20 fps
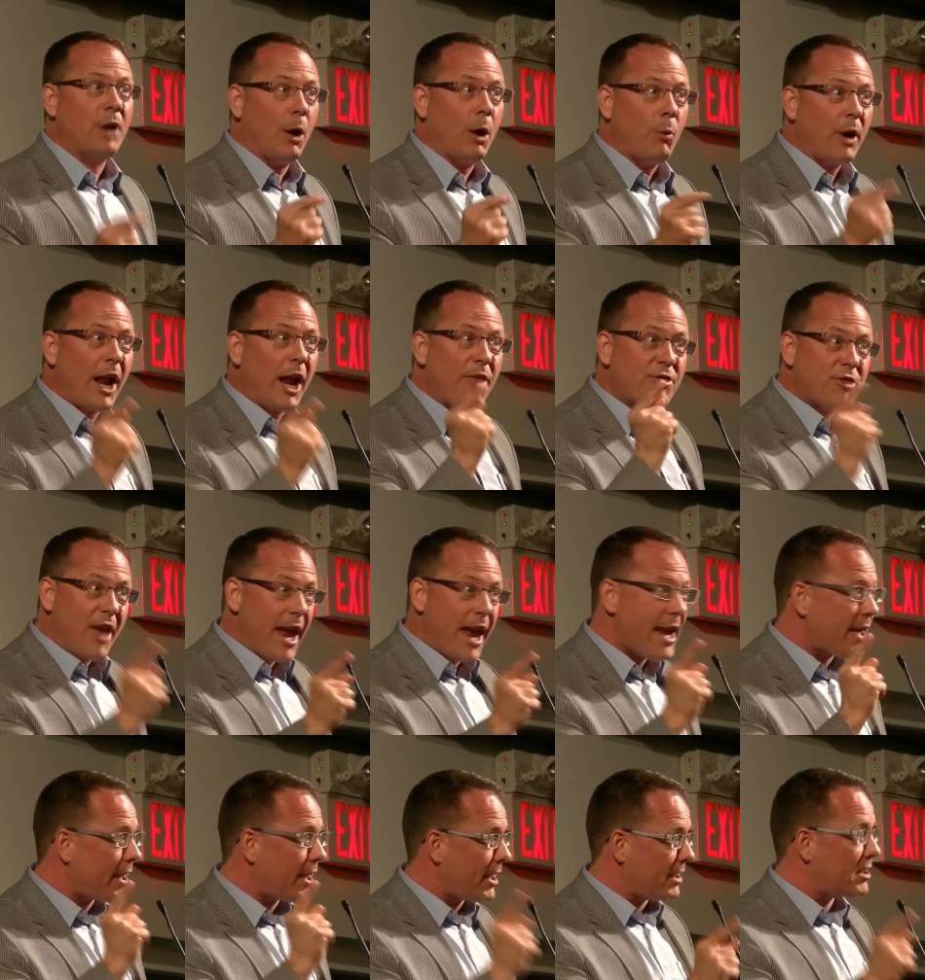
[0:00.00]
So I want to
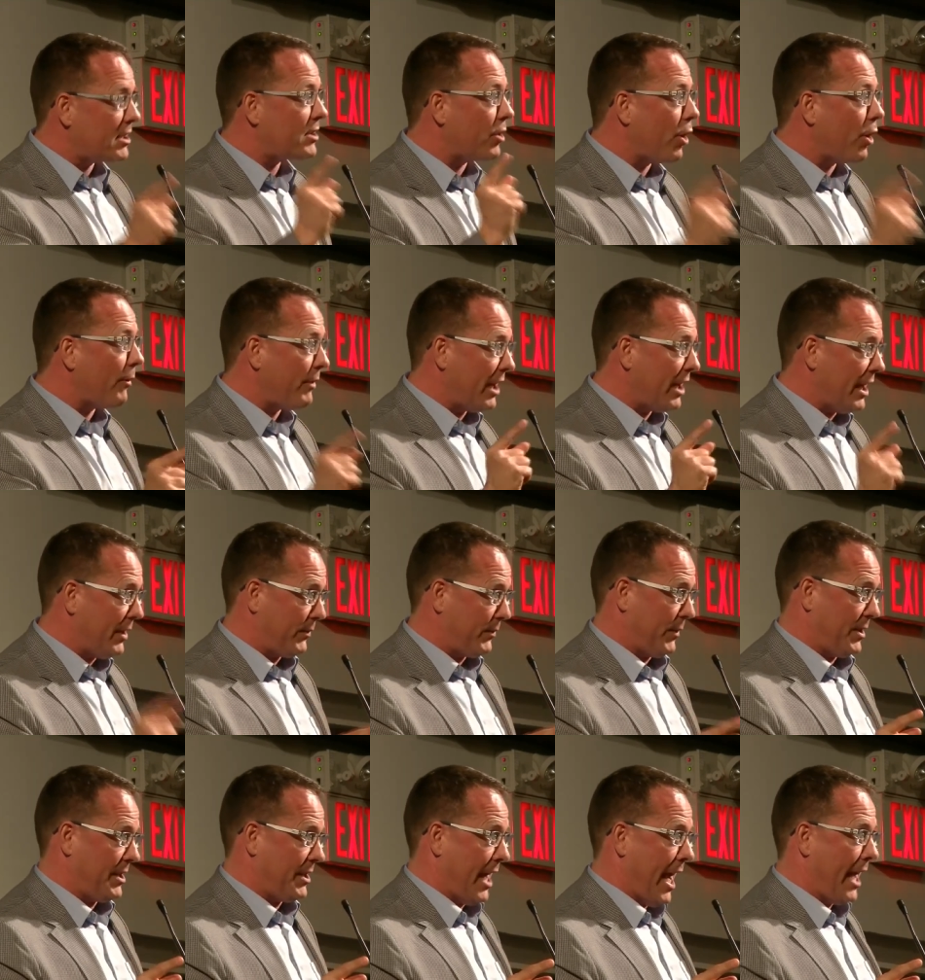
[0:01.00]
thank conservatives
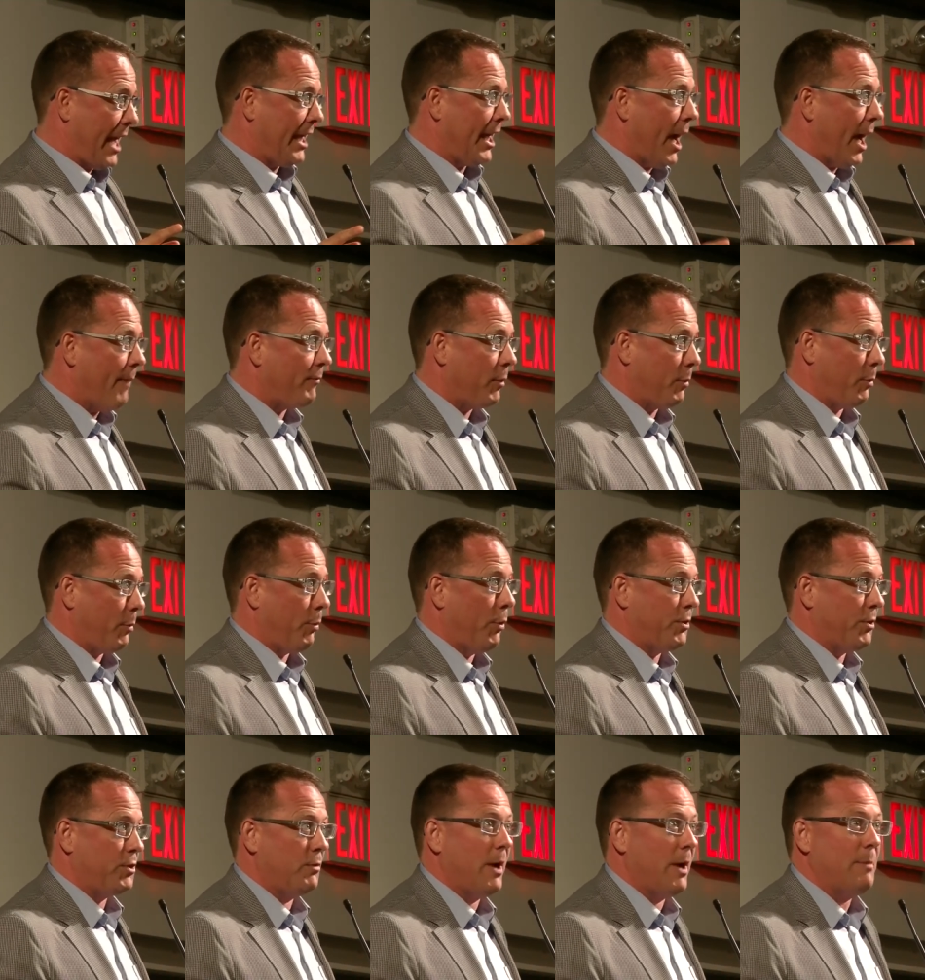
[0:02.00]
for standing up for
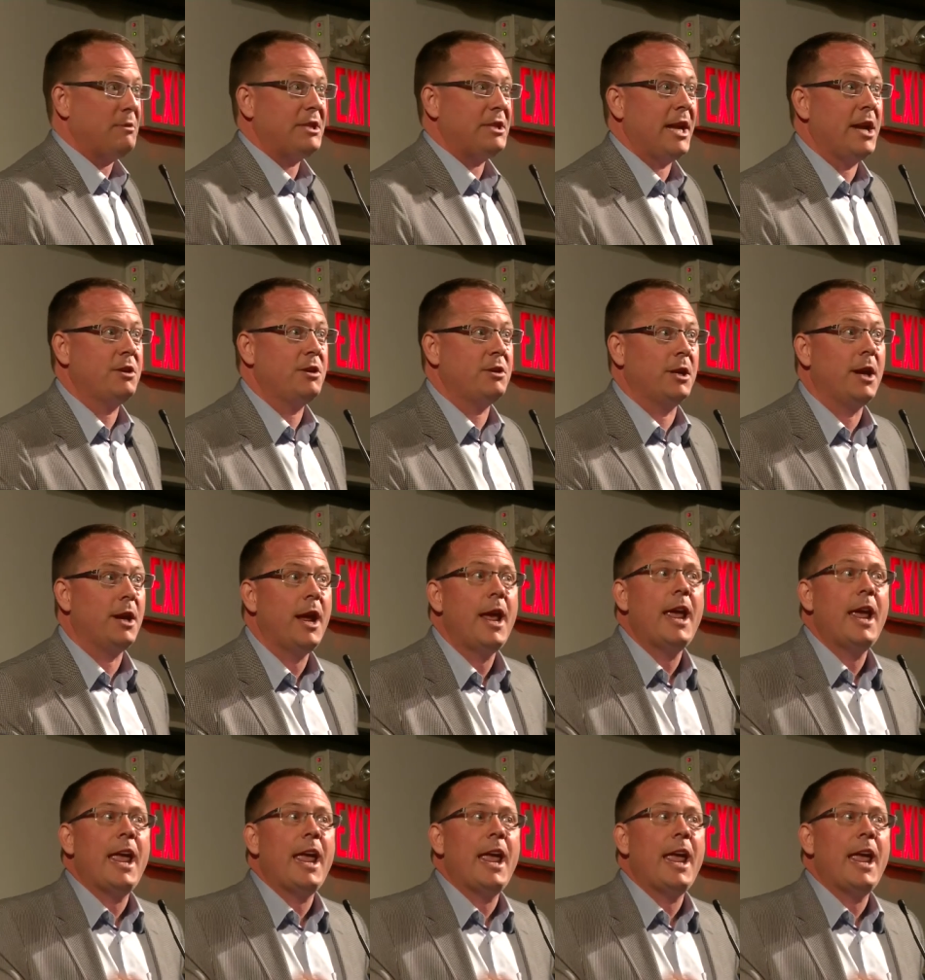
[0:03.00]
proportional representation.